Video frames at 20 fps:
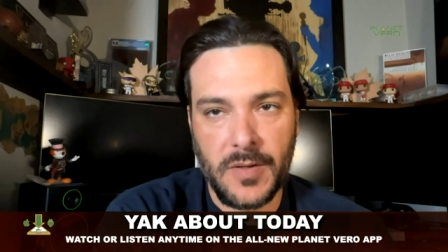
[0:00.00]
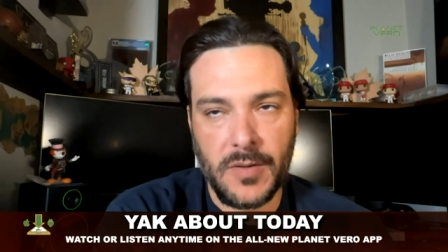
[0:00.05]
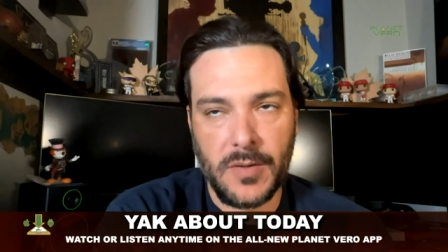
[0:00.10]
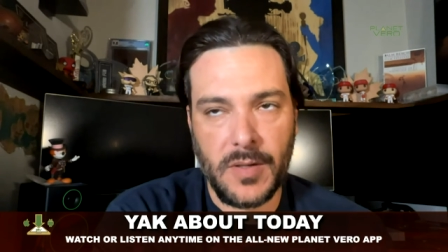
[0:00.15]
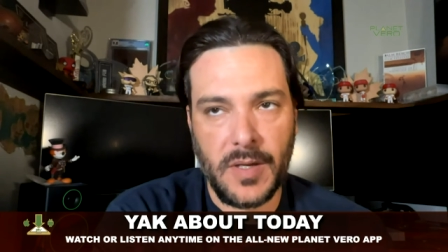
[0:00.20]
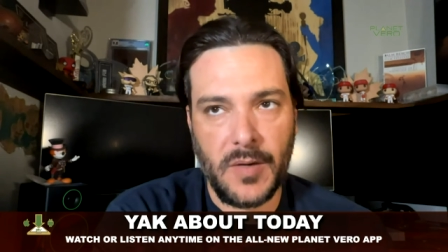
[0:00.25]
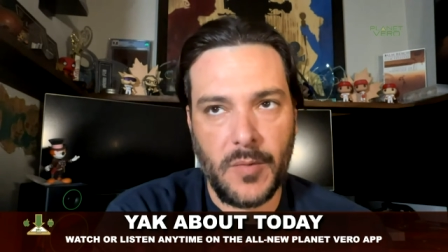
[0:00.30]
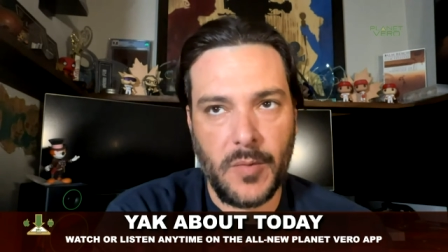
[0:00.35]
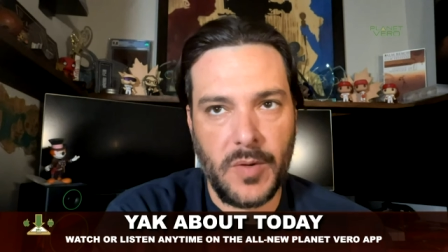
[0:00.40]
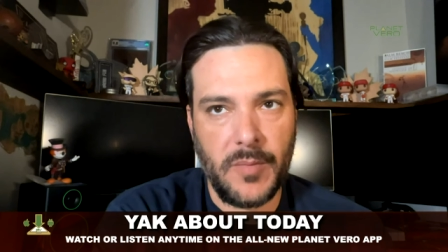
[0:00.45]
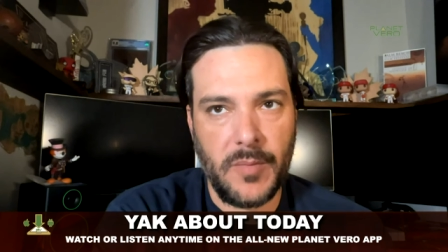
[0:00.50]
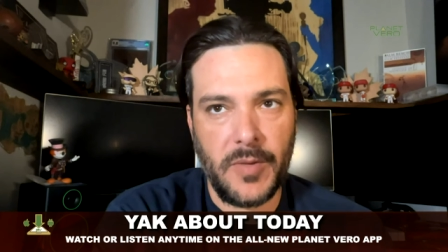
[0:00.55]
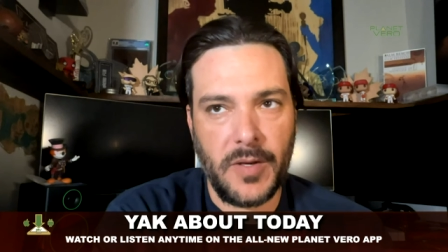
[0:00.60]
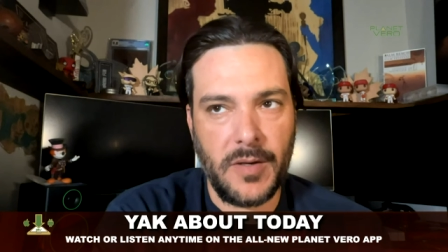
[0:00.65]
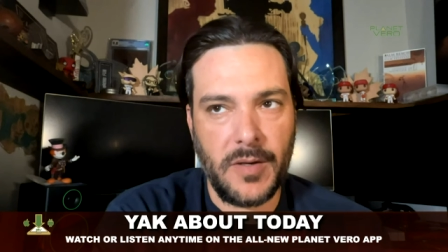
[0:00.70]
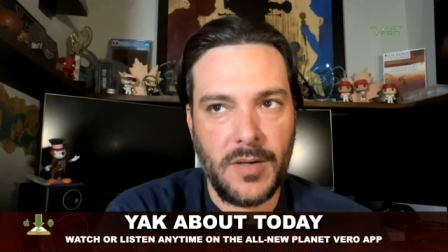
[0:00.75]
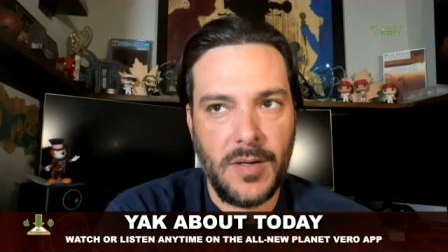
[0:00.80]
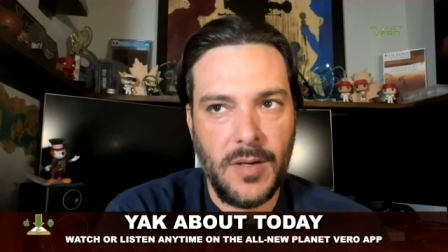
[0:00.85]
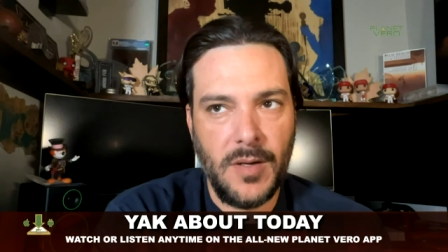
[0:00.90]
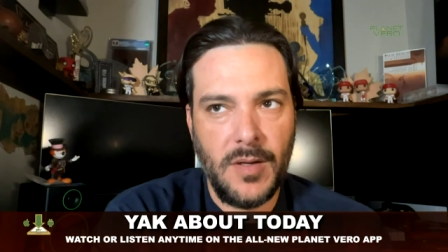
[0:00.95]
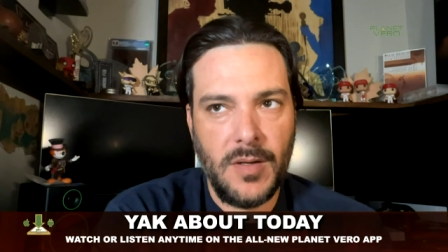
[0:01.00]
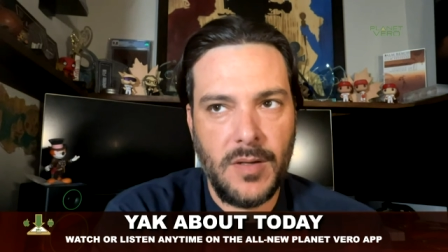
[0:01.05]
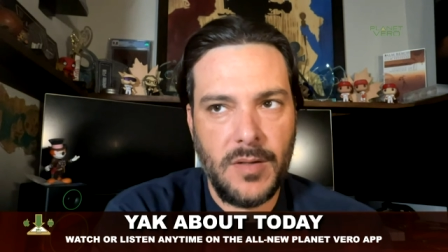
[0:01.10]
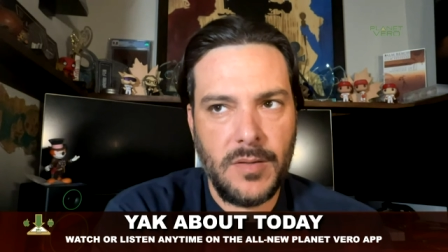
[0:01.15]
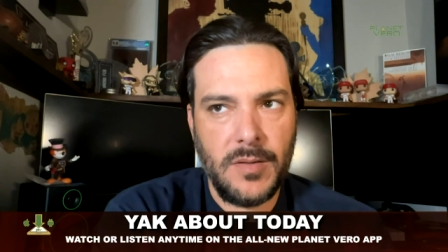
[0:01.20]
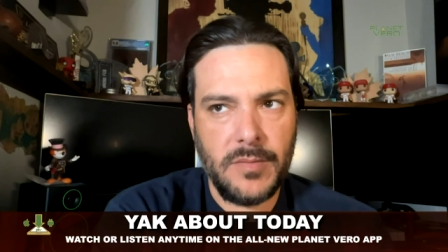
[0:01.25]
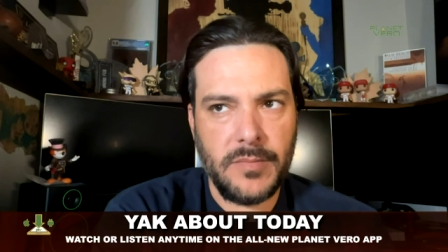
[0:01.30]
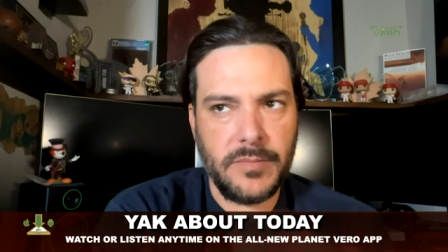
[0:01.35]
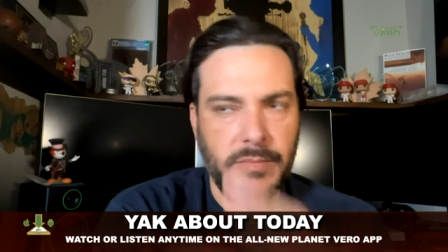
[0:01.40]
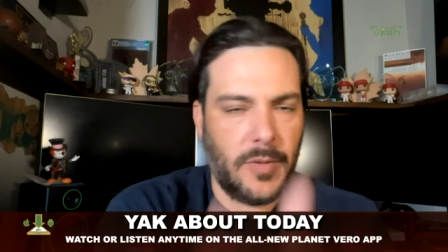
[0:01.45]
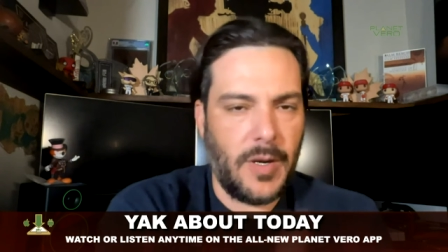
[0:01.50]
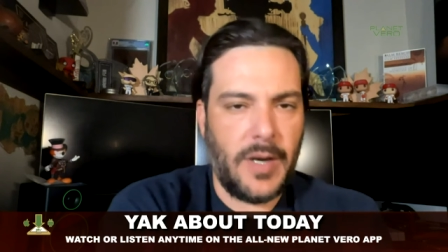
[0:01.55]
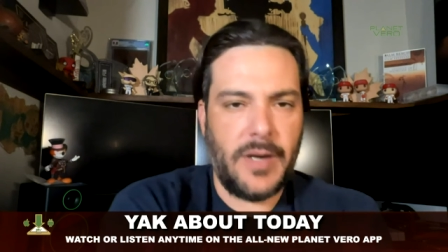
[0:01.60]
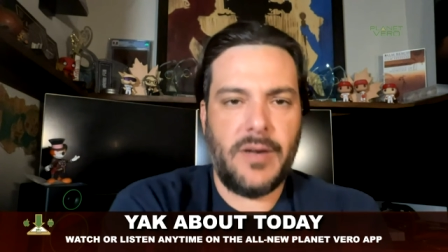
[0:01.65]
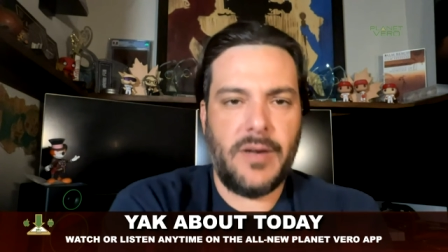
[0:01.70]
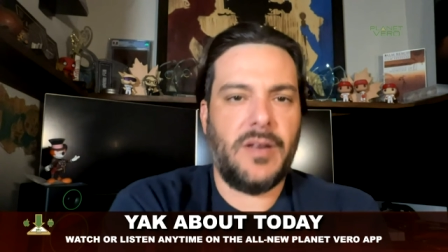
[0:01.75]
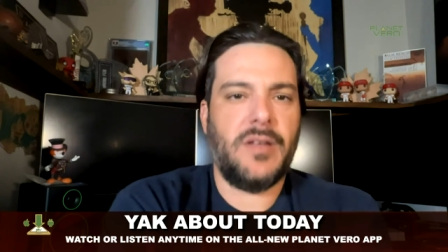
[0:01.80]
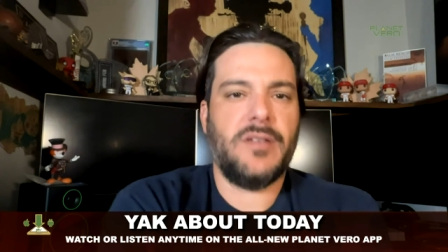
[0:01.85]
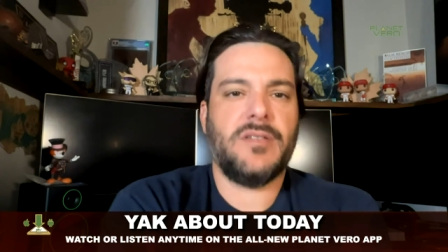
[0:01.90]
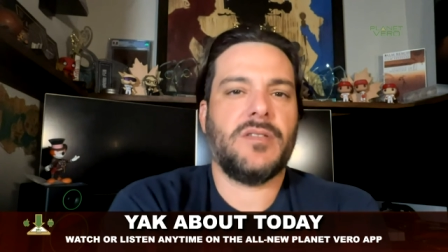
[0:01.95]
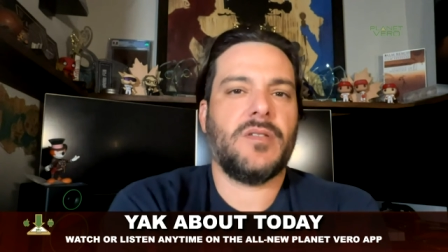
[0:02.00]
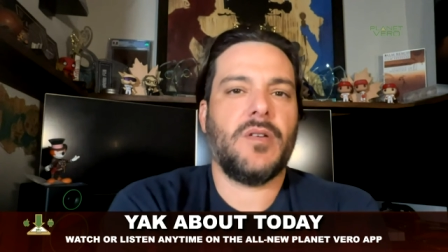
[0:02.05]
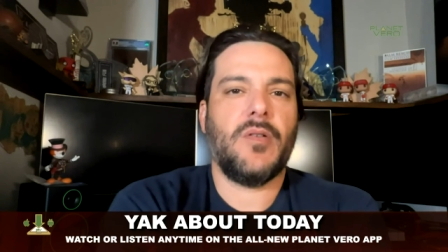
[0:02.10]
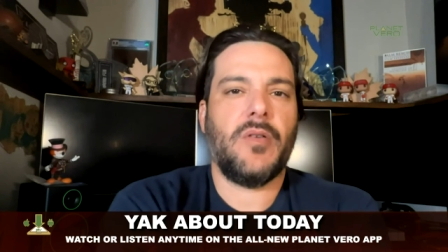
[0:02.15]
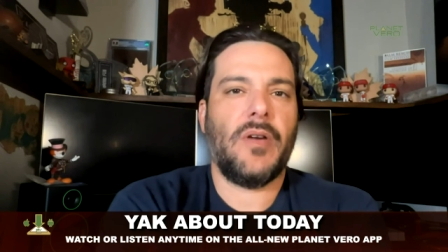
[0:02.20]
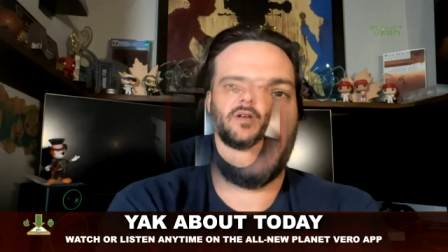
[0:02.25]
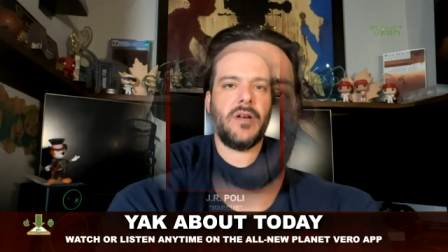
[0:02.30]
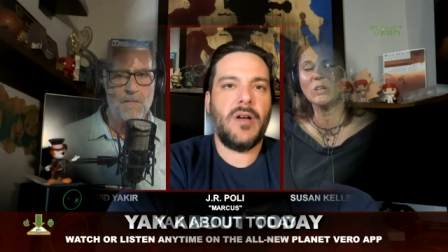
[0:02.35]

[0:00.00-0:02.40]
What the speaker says: They were like, wait a minute. Why didn't you just go get